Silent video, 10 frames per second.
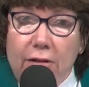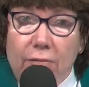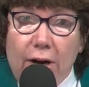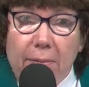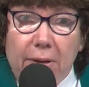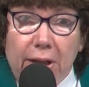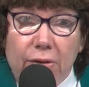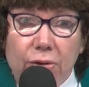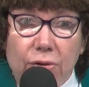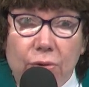robbing a
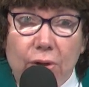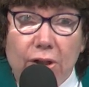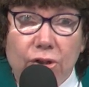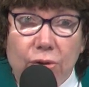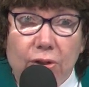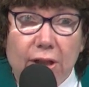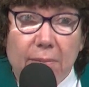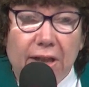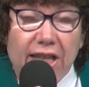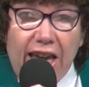liquor store, shooting
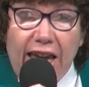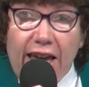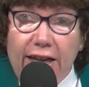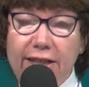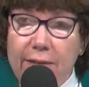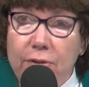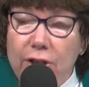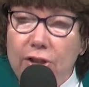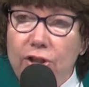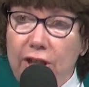somebody in the head? Is that what you
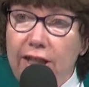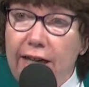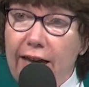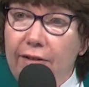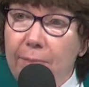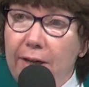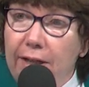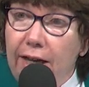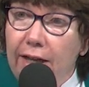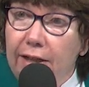got cheated out of by
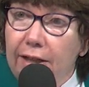not